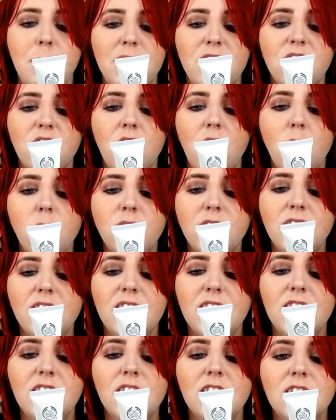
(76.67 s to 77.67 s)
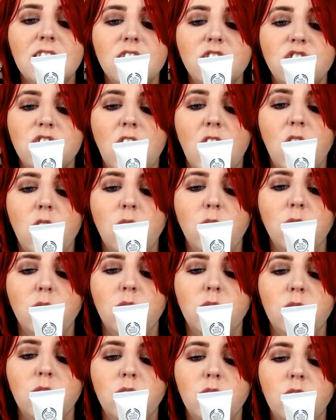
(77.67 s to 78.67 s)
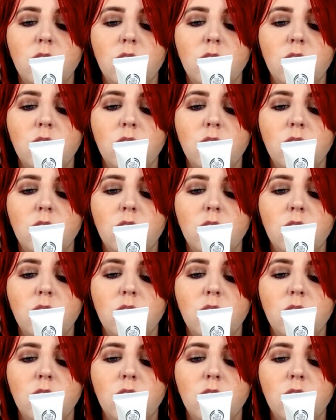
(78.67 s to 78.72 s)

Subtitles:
dimethicone in it, so